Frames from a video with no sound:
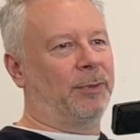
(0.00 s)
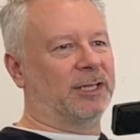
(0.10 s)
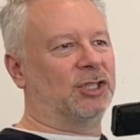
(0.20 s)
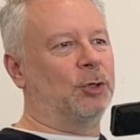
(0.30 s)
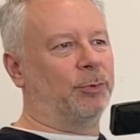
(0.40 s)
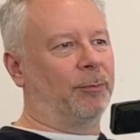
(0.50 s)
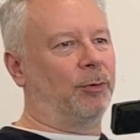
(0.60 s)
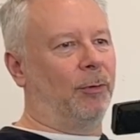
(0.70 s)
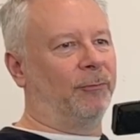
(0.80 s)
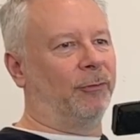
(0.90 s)
it's super
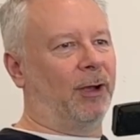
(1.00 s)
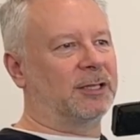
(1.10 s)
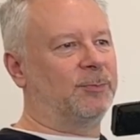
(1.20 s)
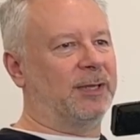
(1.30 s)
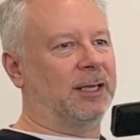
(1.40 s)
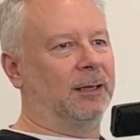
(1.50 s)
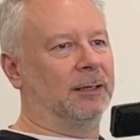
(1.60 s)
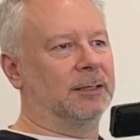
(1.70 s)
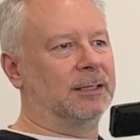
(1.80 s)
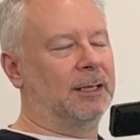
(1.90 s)
important for us
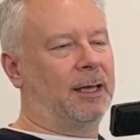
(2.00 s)
because